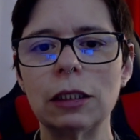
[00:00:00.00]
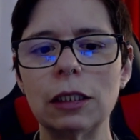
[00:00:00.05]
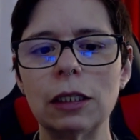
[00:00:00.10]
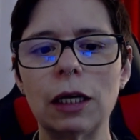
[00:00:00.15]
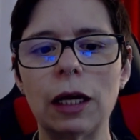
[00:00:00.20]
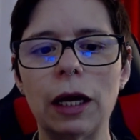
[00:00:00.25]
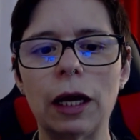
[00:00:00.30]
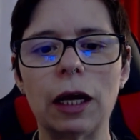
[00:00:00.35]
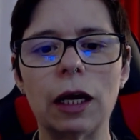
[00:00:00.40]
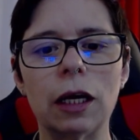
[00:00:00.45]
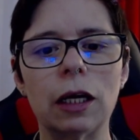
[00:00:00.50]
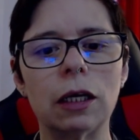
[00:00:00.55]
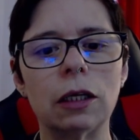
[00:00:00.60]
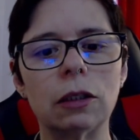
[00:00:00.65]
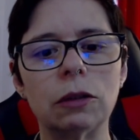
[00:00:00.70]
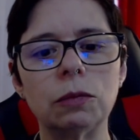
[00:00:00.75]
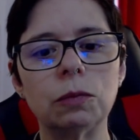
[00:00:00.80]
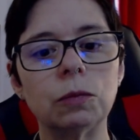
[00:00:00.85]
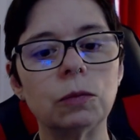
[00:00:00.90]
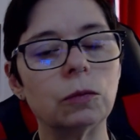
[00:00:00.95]

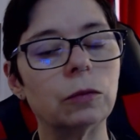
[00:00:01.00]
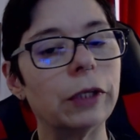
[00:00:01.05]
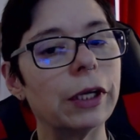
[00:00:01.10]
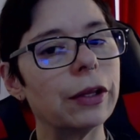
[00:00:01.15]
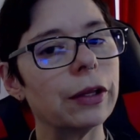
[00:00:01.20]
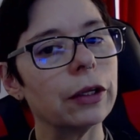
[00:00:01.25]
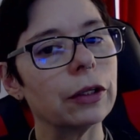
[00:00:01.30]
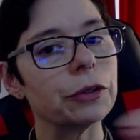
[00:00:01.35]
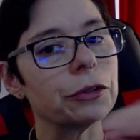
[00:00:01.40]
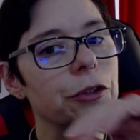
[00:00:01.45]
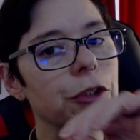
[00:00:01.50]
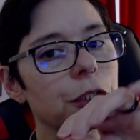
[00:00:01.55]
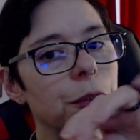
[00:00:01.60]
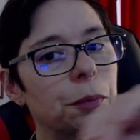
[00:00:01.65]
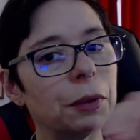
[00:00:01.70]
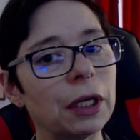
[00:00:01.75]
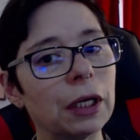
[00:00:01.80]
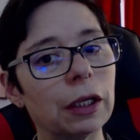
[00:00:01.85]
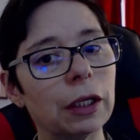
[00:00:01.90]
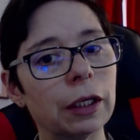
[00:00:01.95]
uh, with a little
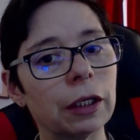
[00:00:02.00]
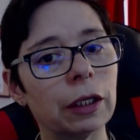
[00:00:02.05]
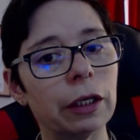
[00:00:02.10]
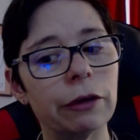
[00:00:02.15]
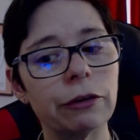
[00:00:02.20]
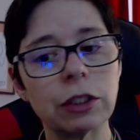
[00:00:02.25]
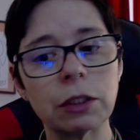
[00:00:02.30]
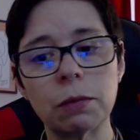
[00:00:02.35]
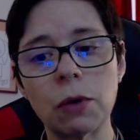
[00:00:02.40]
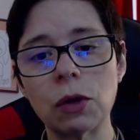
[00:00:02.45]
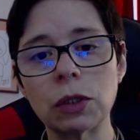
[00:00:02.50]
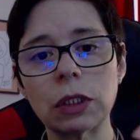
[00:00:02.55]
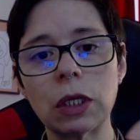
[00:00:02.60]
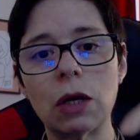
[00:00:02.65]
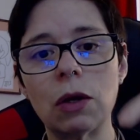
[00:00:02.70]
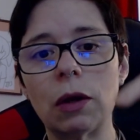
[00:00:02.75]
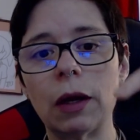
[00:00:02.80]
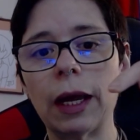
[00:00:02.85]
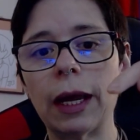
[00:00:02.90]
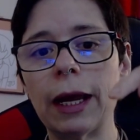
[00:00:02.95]
sprinkling of smoked
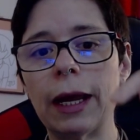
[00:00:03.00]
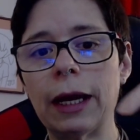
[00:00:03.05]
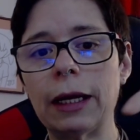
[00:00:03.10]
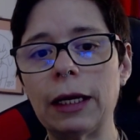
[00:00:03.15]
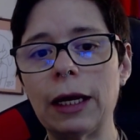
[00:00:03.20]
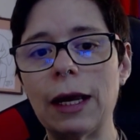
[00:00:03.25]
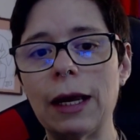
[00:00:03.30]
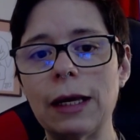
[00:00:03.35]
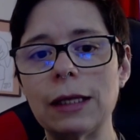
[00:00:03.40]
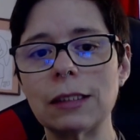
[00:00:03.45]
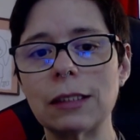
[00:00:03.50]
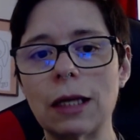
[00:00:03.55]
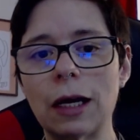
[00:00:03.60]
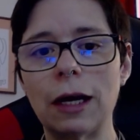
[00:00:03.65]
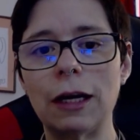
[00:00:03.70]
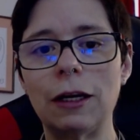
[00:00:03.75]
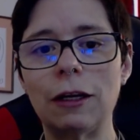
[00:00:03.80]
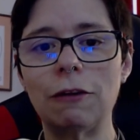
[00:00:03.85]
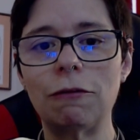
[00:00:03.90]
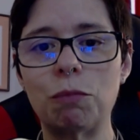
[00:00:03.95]
salt and a
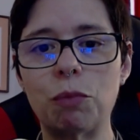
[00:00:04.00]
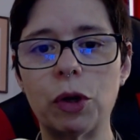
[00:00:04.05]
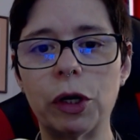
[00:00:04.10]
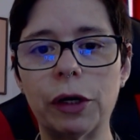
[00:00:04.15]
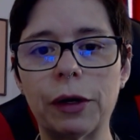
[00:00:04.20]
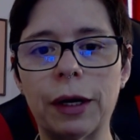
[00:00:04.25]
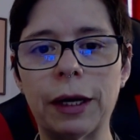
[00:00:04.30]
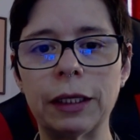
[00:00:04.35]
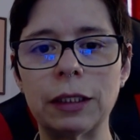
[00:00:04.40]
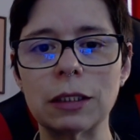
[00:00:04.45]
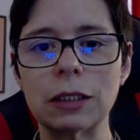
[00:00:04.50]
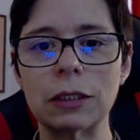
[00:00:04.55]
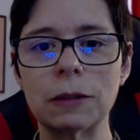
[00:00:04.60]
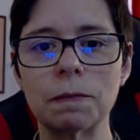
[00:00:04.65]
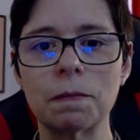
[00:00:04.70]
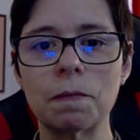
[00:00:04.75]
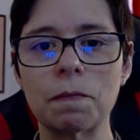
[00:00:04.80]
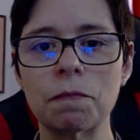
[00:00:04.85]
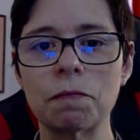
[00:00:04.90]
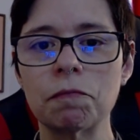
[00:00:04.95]
side of pork rinds.
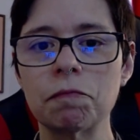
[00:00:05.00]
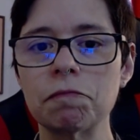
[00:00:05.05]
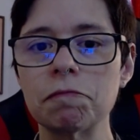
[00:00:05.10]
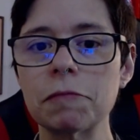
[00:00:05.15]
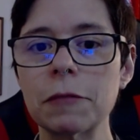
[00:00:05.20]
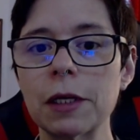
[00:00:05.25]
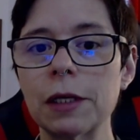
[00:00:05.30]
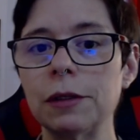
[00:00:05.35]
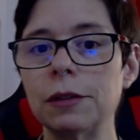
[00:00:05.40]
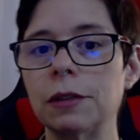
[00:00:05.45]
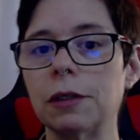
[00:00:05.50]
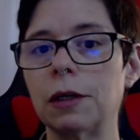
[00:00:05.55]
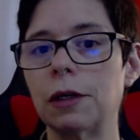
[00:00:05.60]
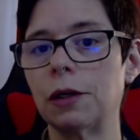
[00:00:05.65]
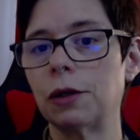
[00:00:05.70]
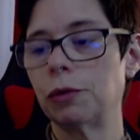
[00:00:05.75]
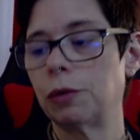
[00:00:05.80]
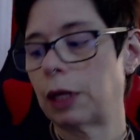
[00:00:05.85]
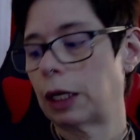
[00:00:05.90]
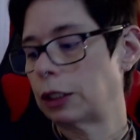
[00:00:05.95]
So
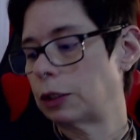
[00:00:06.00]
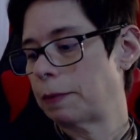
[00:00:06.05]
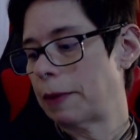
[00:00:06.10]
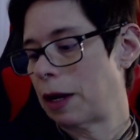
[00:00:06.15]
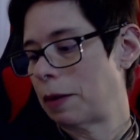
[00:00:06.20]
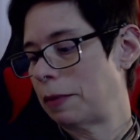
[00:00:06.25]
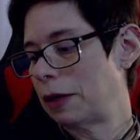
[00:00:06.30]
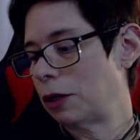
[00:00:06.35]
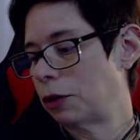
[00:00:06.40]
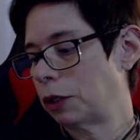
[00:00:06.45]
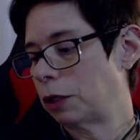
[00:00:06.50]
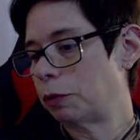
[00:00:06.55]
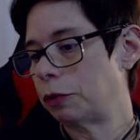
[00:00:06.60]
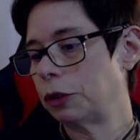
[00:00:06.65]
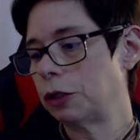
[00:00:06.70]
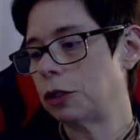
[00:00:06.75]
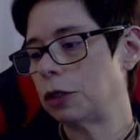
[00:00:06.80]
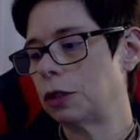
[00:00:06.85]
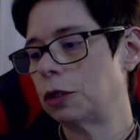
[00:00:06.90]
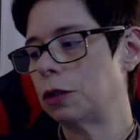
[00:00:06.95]
that's my meal number
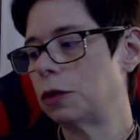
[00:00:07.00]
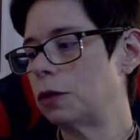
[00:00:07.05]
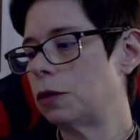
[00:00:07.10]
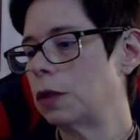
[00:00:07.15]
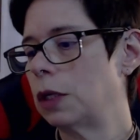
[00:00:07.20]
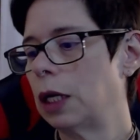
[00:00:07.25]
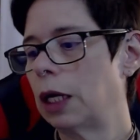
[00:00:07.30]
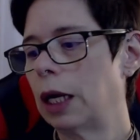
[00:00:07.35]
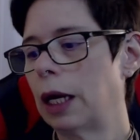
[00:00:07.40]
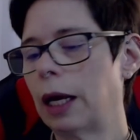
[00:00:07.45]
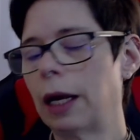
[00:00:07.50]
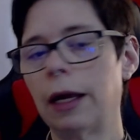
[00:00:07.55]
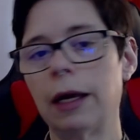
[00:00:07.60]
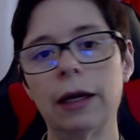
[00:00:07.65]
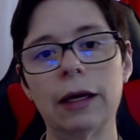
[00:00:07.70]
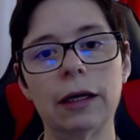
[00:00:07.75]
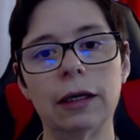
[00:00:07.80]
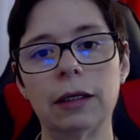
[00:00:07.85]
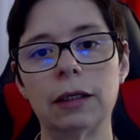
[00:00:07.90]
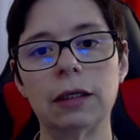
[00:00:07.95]
two.
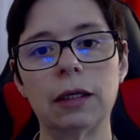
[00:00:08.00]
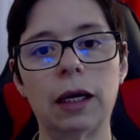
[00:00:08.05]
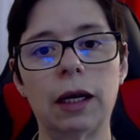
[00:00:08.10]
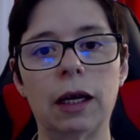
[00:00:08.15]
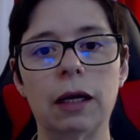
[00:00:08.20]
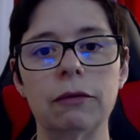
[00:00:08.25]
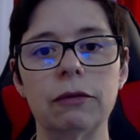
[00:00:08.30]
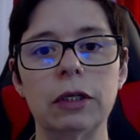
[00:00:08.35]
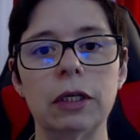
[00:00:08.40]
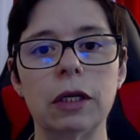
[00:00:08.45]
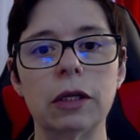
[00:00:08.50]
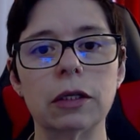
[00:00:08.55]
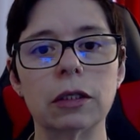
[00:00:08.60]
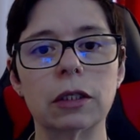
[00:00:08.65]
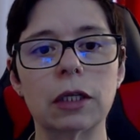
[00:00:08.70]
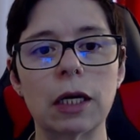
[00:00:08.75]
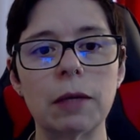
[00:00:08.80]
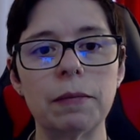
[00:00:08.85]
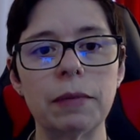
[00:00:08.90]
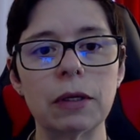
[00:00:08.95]
And I have another
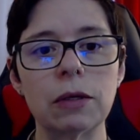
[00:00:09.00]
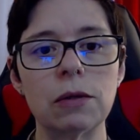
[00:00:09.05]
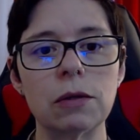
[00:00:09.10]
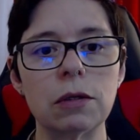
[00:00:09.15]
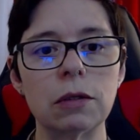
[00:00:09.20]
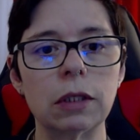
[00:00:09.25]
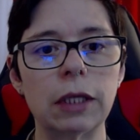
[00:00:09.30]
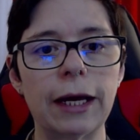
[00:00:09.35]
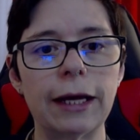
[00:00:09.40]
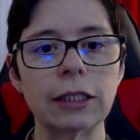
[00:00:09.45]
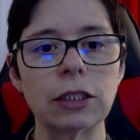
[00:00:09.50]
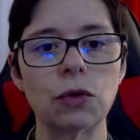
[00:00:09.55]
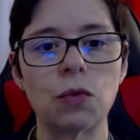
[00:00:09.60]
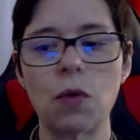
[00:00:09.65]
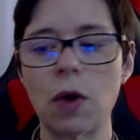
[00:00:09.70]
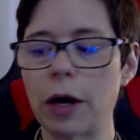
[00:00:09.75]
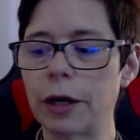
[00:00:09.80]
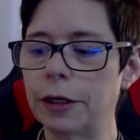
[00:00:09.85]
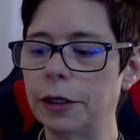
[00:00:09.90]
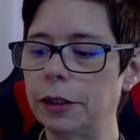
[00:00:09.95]
great big old glass of
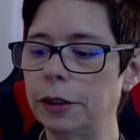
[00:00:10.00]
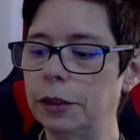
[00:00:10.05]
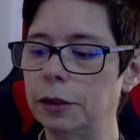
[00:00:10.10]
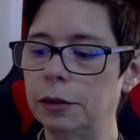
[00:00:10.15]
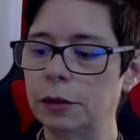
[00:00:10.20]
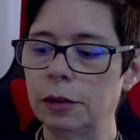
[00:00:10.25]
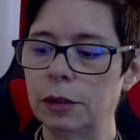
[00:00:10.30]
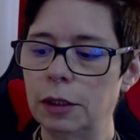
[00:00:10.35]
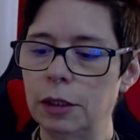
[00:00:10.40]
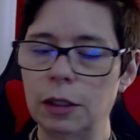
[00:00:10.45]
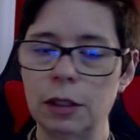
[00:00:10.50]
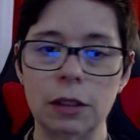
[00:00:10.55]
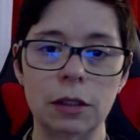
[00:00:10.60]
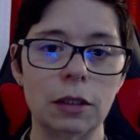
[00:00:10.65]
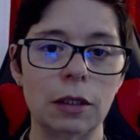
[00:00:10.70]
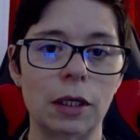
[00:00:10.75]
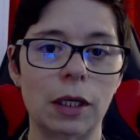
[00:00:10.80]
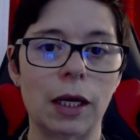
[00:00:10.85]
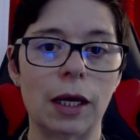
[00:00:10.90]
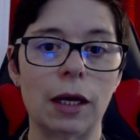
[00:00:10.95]
water.
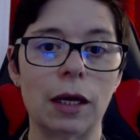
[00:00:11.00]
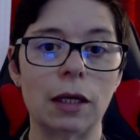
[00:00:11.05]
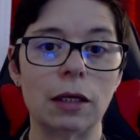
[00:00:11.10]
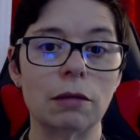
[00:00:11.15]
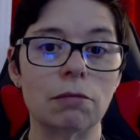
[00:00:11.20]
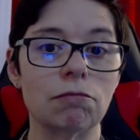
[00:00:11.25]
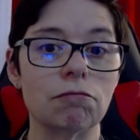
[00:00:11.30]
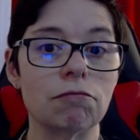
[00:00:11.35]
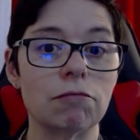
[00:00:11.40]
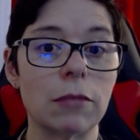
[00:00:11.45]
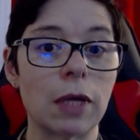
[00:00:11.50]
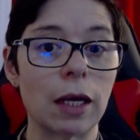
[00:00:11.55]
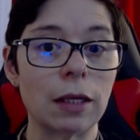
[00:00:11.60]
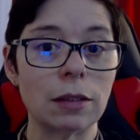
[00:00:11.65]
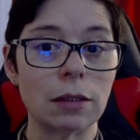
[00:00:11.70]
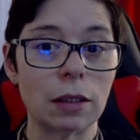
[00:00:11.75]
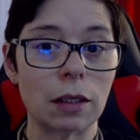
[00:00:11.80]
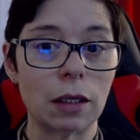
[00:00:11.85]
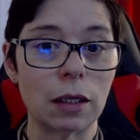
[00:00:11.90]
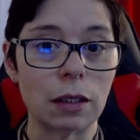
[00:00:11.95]
And that's
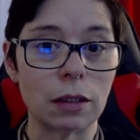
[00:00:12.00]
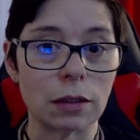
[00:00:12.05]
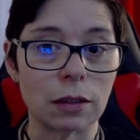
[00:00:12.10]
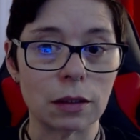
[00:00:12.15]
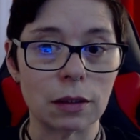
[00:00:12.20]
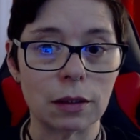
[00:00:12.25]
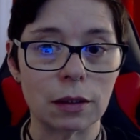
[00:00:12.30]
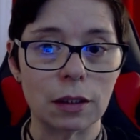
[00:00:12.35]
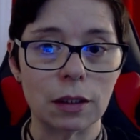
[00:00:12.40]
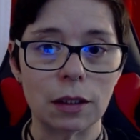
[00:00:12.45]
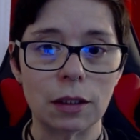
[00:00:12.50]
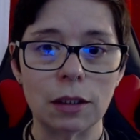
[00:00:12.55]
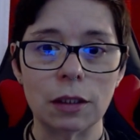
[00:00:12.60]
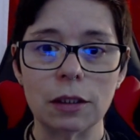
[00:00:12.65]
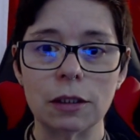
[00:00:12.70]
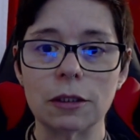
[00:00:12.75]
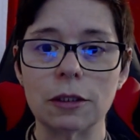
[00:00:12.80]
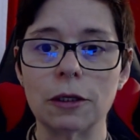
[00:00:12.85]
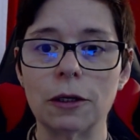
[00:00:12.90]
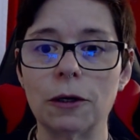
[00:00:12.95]
it.
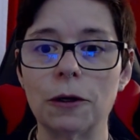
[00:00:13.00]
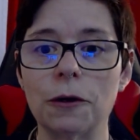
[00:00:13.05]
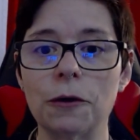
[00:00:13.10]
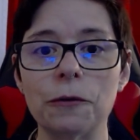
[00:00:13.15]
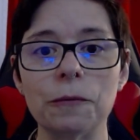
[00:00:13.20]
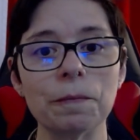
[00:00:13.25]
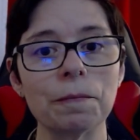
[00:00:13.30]
So